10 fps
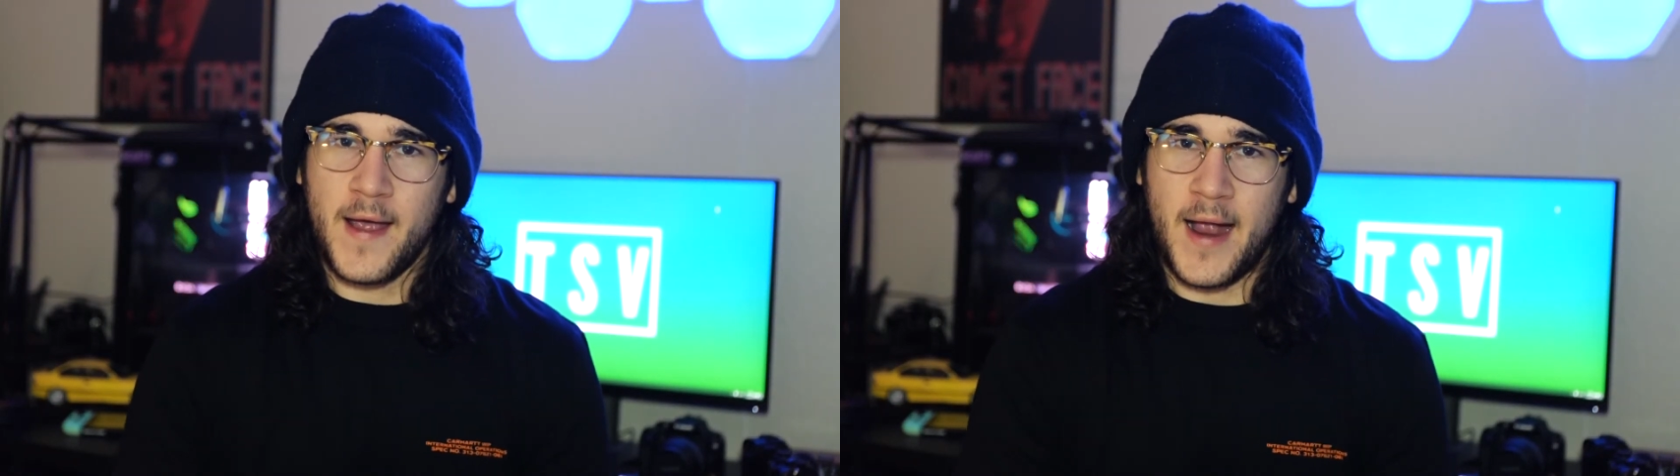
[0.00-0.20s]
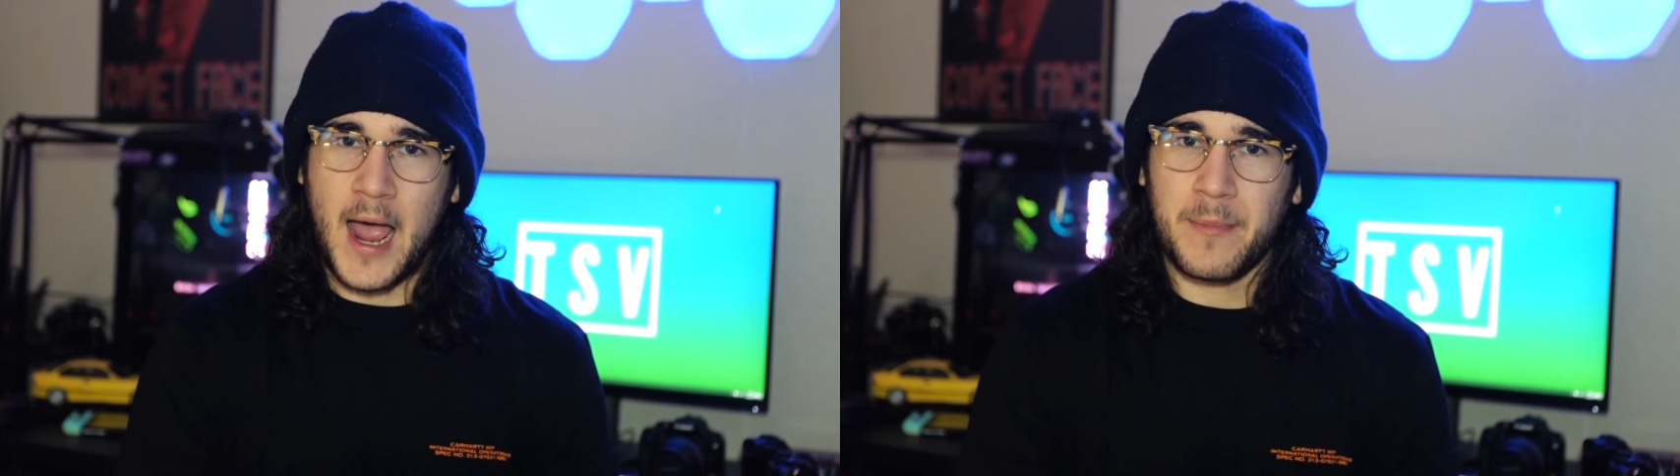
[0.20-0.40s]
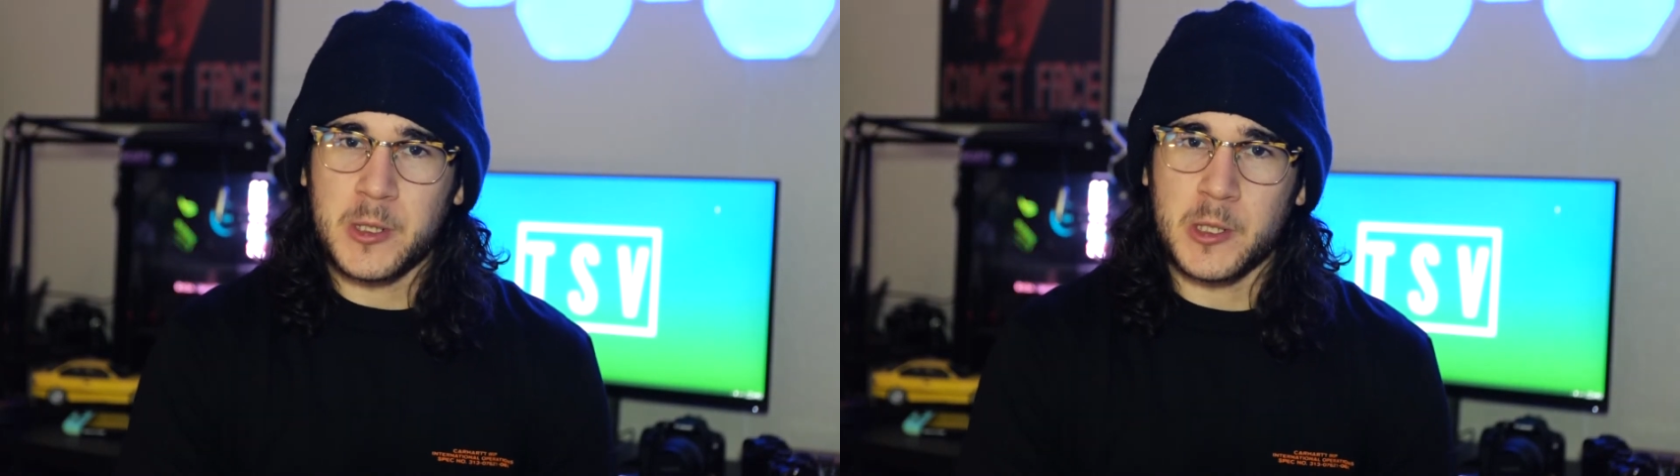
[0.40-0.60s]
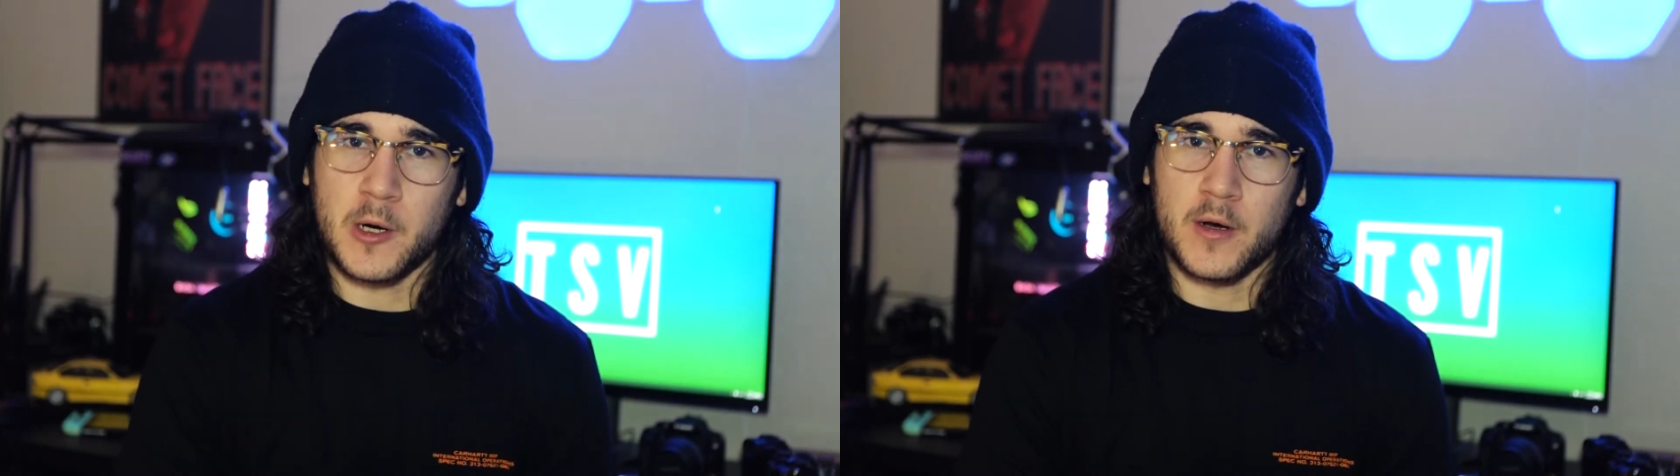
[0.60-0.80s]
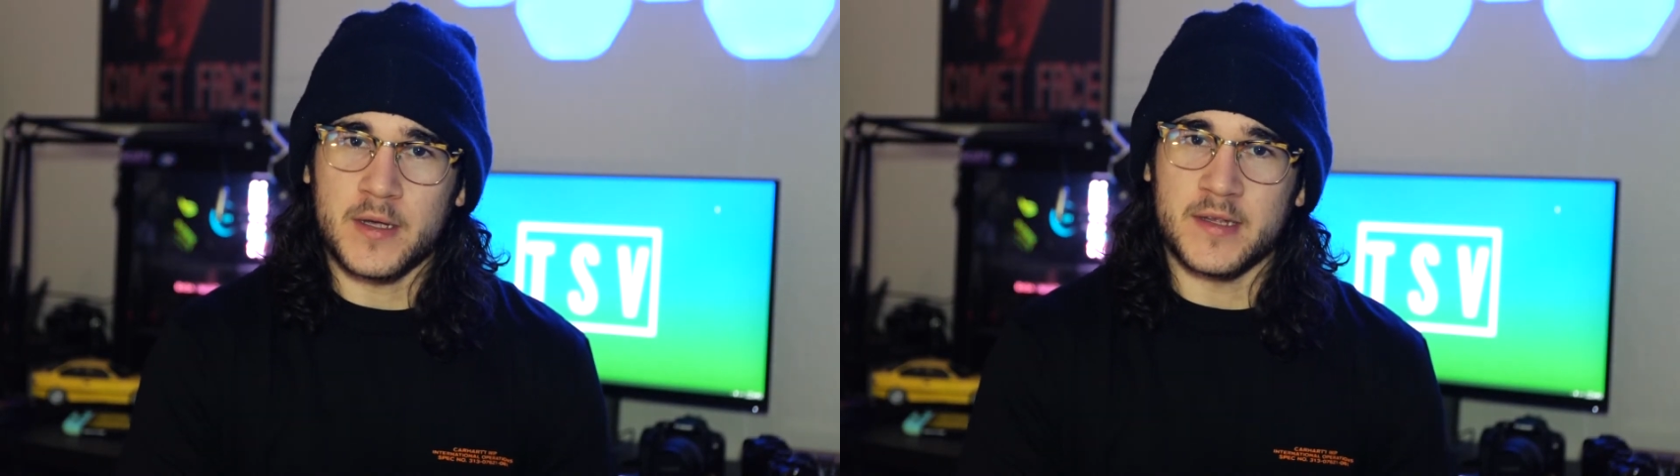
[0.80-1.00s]

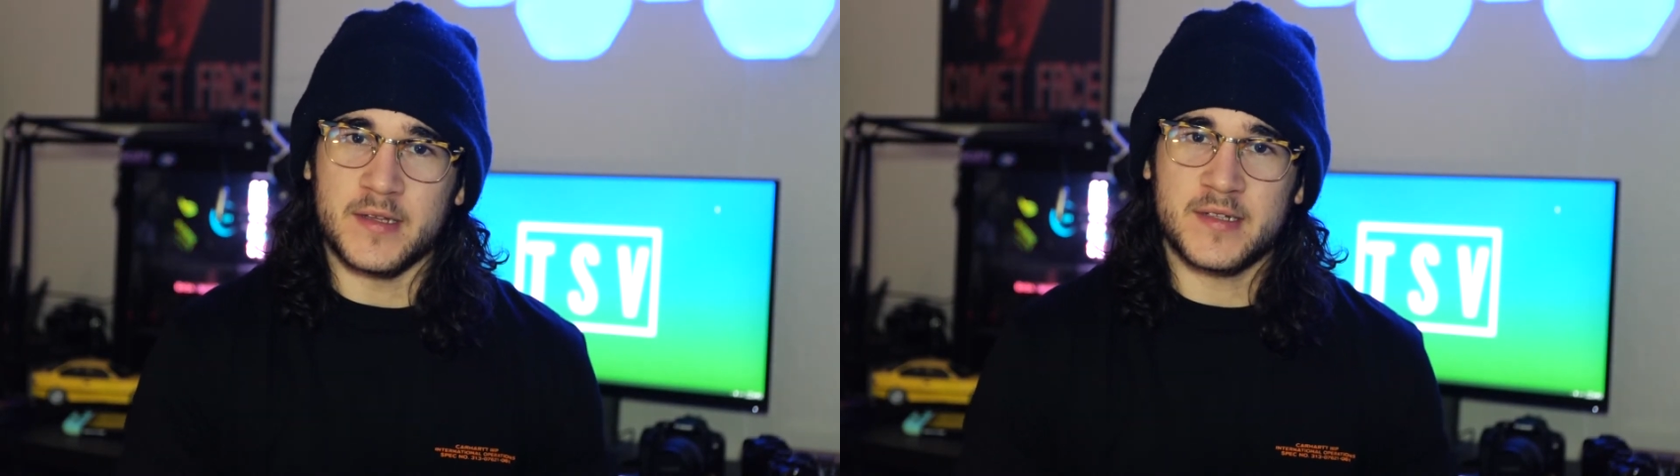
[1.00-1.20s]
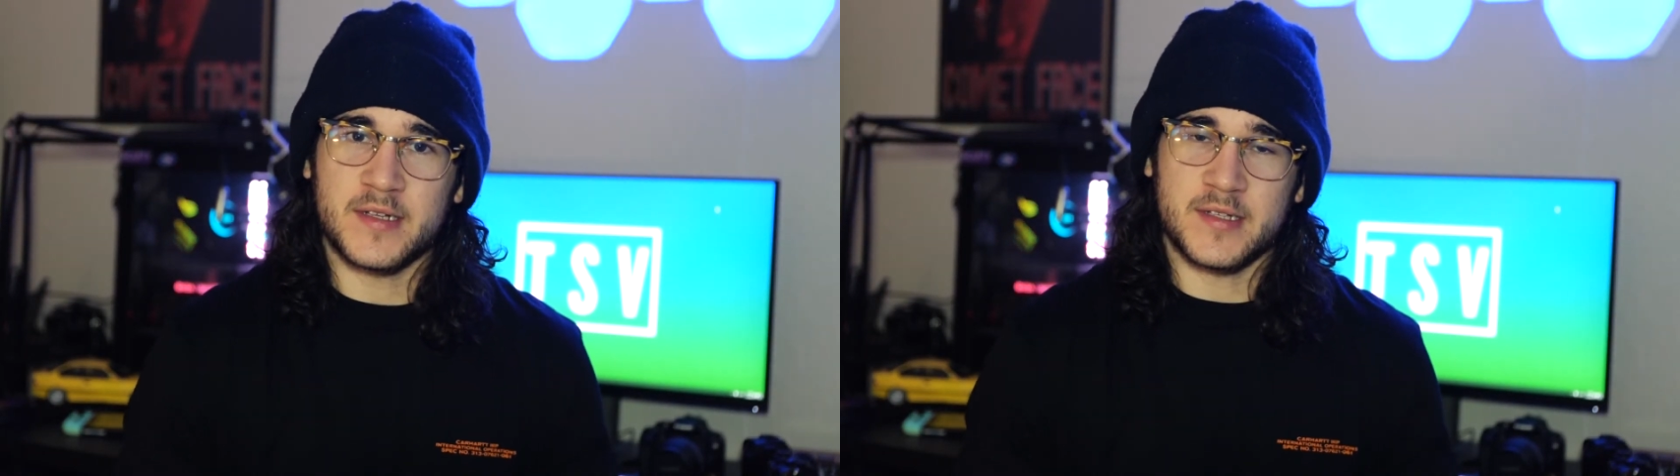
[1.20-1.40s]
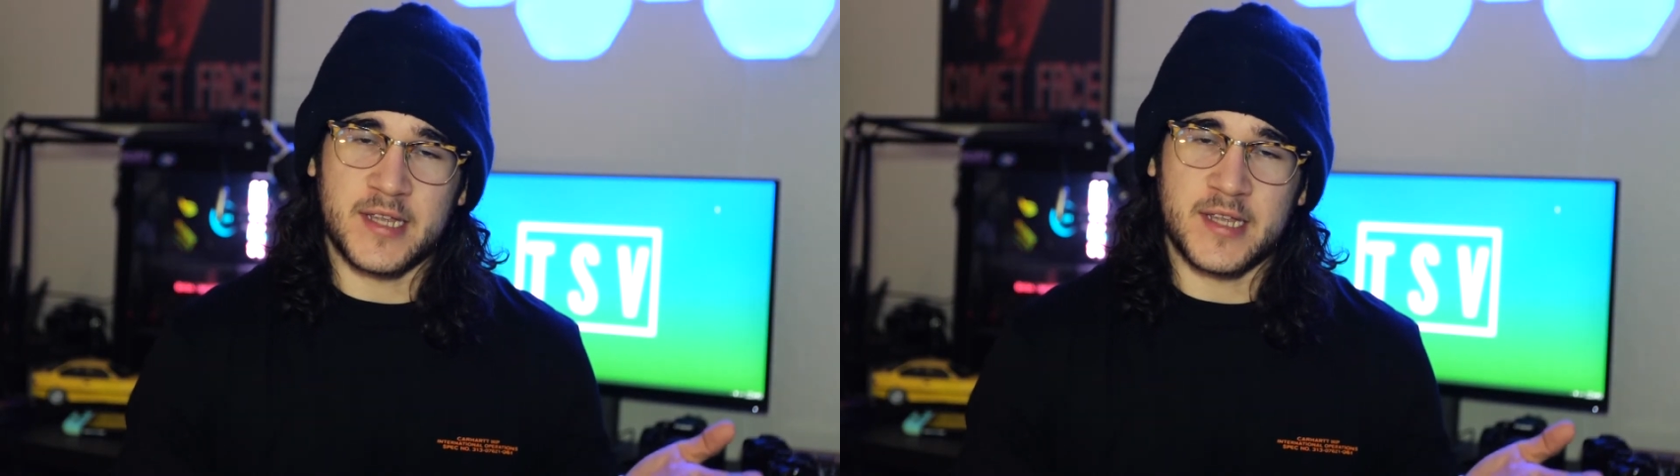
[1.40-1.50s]
Aperture is